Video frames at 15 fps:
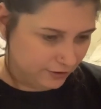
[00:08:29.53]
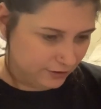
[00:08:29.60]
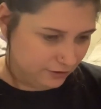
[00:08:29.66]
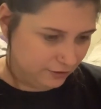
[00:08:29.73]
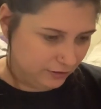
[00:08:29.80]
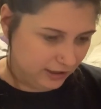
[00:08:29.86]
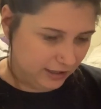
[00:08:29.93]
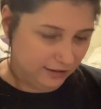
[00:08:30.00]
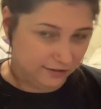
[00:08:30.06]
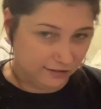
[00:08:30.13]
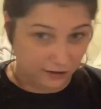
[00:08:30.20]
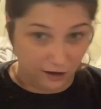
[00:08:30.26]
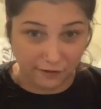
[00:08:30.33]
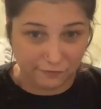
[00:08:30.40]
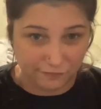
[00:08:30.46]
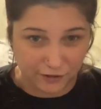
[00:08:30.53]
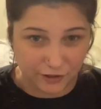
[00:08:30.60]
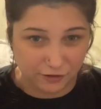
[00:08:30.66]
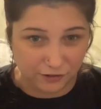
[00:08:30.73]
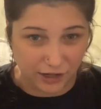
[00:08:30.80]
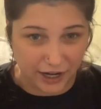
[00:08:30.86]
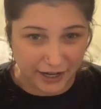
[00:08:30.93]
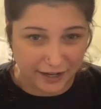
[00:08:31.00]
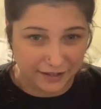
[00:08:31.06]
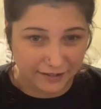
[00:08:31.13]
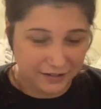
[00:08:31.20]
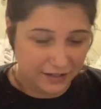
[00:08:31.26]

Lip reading: to the soft food diet.